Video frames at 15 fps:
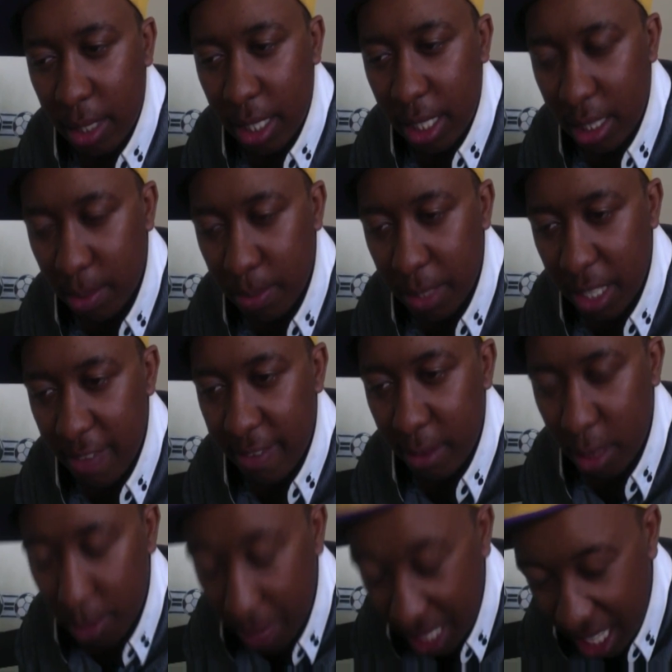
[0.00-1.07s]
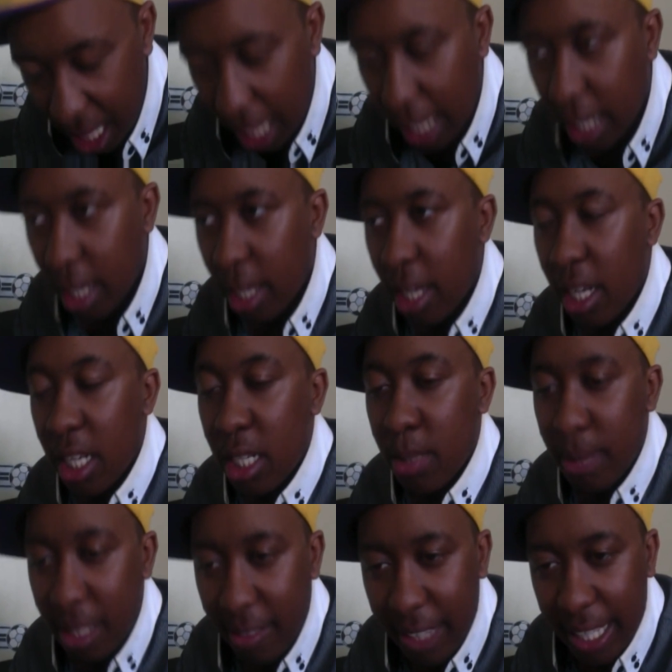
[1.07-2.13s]
This
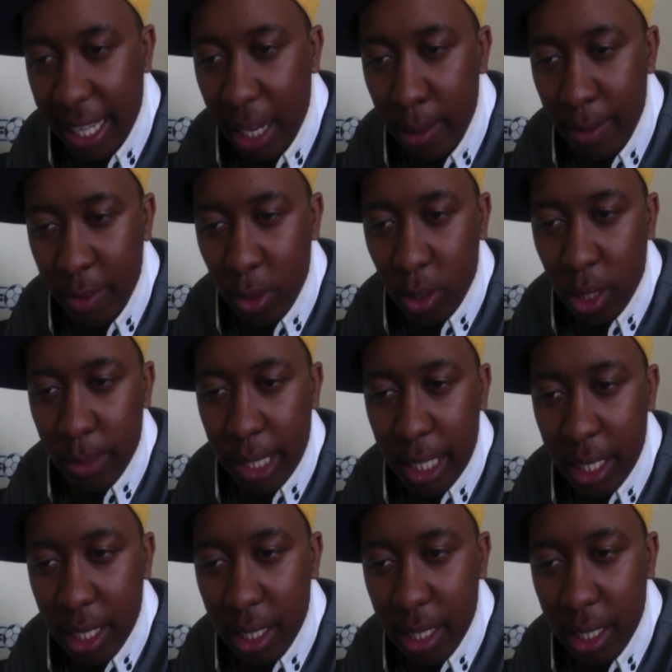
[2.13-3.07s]
specific game, if you know what I mean.